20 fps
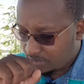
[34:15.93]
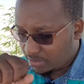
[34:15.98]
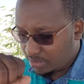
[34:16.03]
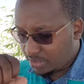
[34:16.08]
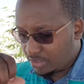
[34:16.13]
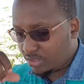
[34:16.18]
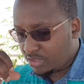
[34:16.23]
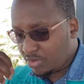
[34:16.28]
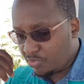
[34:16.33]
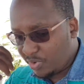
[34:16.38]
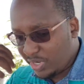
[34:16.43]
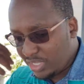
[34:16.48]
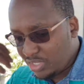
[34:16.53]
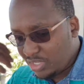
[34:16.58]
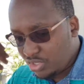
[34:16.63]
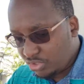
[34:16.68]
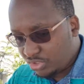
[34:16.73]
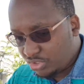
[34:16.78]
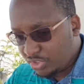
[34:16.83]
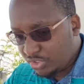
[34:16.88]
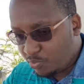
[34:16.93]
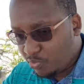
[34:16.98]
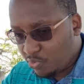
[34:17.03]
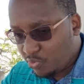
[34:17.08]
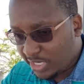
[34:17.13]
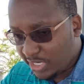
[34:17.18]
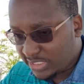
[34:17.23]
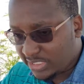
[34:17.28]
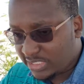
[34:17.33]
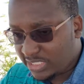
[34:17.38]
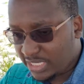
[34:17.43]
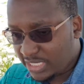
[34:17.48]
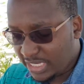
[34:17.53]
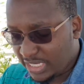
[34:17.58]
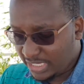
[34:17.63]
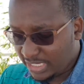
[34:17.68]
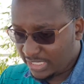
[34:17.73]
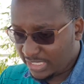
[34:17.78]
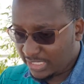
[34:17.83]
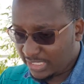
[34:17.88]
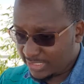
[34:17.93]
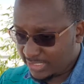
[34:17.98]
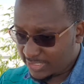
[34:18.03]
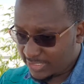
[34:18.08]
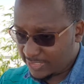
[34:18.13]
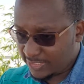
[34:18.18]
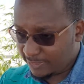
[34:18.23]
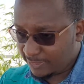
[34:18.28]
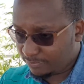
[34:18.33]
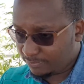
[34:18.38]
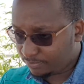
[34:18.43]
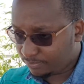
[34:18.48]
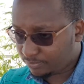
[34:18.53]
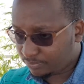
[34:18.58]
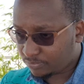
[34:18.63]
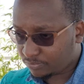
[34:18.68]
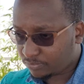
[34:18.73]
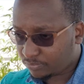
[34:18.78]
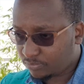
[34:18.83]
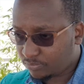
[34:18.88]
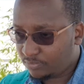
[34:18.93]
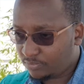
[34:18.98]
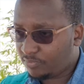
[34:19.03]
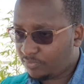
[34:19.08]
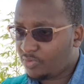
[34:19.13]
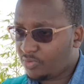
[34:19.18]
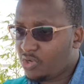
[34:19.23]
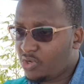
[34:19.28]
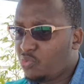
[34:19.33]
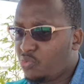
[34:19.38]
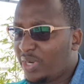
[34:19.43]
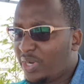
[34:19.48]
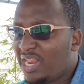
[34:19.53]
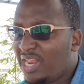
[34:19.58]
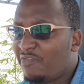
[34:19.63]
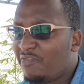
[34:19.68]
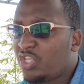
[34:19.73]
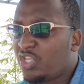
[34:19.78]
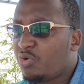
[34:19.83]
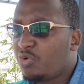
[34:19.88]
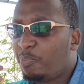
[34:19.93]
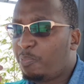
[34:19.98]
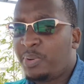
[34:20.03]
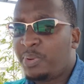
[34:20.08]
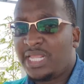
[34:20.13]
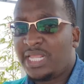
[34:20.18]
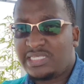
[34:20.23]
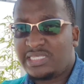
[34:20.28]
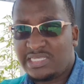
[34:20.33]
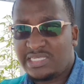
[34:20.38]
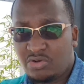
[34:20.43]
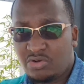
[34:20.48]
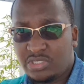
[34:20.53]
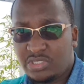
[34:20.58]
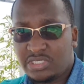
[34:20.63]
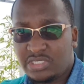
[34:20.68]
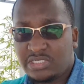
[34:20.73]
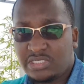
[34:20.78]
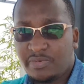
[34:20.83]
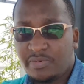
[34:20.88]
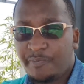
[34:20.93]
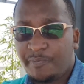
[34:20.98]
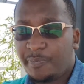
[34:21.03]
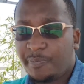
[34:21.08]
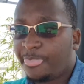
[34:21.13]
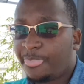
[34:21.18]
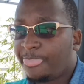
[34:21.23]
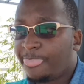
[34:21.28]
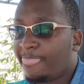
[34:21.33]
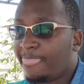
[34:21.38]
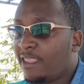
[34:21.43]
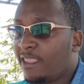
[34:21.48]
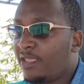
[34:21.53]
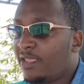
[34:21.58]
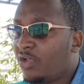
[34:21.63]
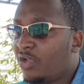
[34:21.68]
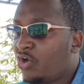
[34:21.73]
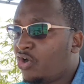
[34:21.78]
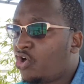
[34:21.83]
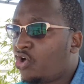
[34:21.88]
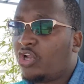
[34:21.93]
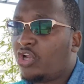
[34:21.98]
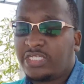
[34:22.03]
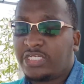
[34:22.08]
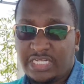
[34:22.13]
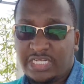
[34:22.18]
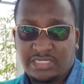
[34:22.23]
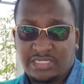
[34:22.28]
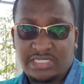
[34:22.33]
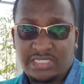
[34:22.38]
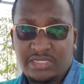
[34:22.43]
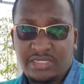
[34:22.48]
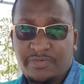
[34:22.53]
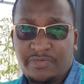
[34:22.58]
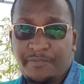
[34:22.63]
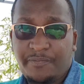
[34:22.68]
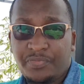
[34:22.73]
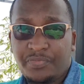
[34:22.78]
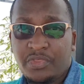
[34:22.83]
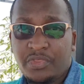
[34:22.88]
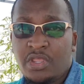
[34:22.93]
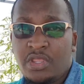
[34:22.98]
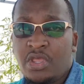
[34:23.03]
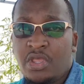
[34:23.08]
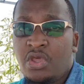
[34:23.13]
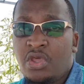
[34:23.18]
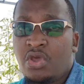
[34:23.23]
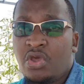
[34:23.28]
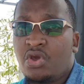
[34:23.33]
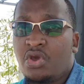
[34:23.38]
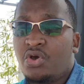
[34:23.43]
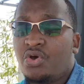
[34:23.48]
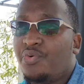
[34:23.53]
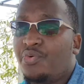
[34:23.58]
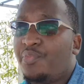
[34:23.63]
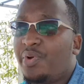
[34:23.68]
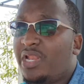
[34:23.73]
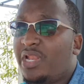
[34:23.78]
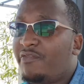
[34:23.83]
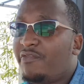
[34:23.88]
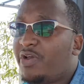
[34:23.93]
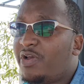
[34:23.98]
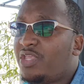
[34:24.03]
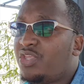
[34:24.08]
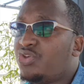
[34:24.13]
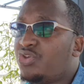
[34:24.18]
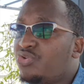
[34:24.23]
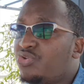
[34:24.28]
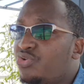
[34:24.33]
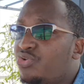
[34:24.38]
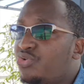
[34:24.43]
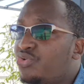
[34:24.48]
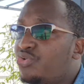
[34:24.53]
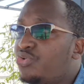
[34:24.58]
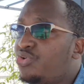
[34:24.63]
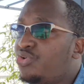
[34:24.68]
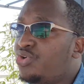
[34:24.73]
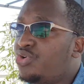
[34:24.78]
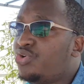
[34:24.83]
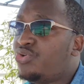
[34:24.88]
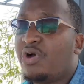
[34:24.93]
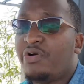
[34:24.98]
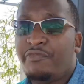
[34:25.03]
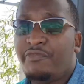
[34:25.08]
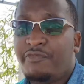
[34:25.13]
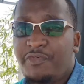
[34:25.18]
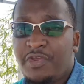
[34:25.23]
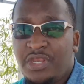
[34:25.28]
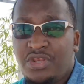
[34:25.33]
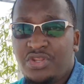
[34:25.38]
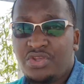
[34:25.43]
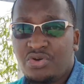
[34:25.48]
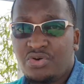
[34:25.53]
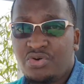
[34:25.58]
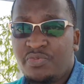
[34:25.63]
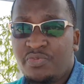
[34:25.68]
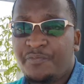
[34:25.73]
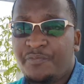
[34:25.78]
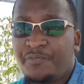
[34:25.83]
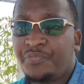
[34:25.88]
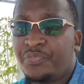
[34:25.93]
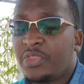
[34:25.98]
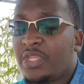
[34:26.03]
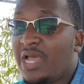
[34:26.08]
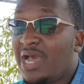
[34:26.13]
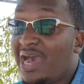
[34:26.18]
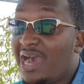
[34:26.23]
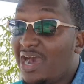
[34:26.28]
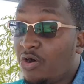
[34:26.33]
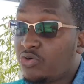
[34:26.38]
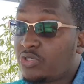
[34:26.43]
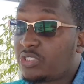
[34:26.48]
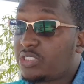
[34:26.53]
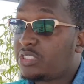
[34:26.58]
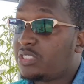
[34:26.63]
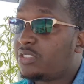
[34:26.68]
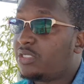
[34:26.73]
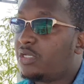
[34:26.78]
The way YouTube works is whenever you place out content, whenever you do a video out,